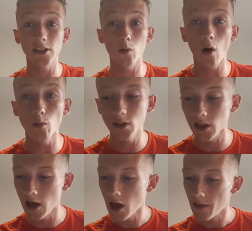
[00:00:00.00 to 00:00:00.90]
quote,
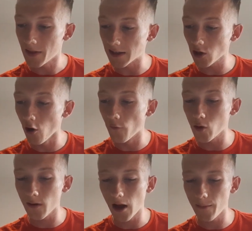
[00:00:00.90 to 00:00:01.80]

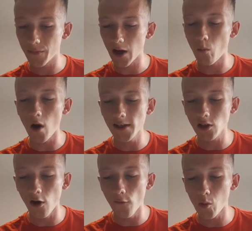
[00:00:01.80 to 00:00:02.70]
that
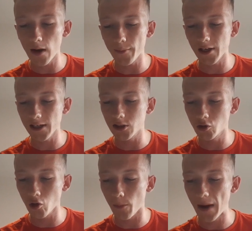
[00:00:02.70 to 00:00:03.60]
whites overwhelmingly
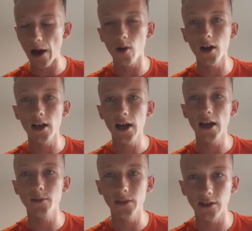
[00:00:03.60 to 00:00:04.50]
control power
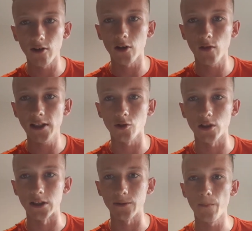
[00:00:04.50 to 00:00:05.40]
and material
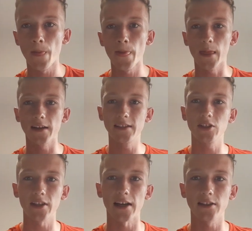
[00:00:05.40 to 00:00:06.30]
resources. They are
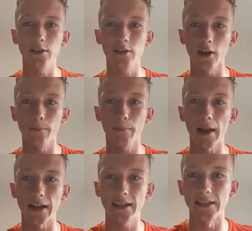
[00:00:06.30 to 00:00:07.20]
teaching that to young
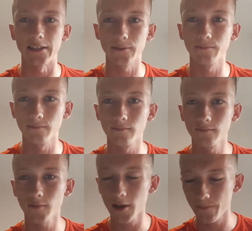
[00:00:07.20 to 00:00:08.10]
black kids,
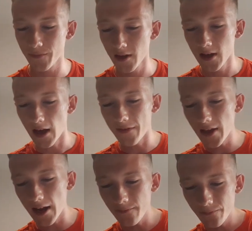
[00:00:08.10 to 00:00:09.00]
right? And
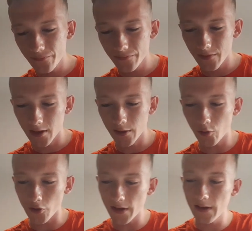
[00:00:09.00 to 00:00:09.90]
then you've
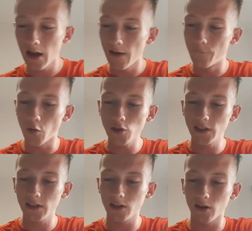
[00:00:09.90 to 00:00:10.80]
got the
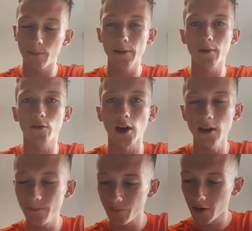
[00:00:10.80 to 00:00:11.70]
voices of people of
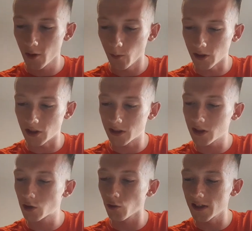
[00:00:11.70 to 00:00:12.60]
colour, which is
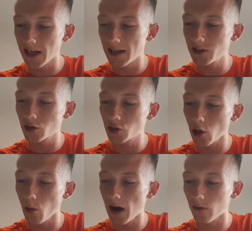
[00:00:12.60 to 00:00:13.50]
storytelling to
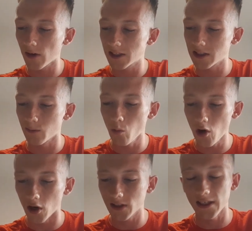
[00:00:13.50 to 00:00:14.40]
show how racism
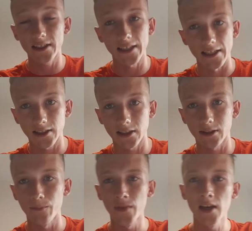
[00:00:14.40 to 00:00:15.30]
works and
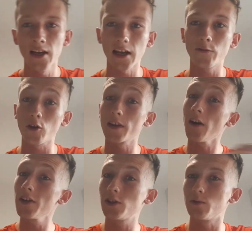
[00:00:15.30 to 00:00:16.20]
exists. Now you've got
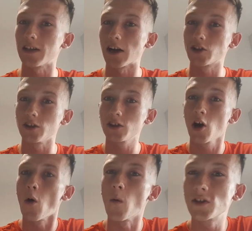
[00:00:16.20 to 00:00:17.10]
the other two sections,
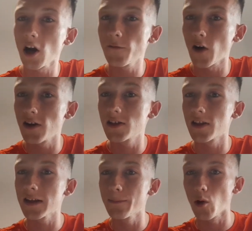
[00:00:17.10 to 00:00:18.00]
which I find
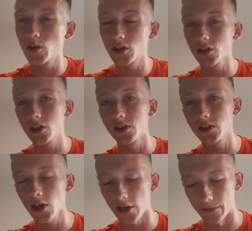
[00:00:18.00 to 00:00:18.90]
the most
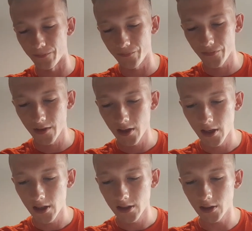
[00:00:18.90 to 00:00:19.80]
concerning.
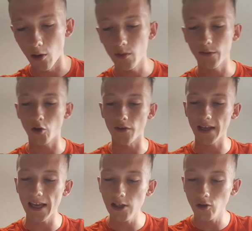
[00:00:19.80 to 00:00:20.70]
So you've got
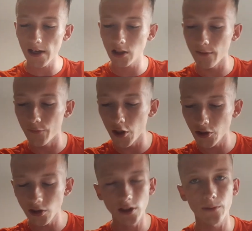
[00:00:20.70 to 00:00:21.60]
the interest
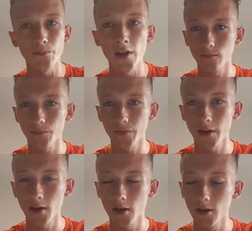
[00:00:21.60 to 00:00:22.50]
convergence,
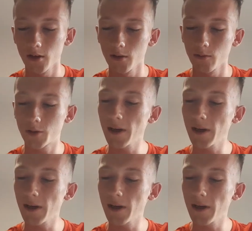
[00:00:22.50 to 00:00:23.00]
which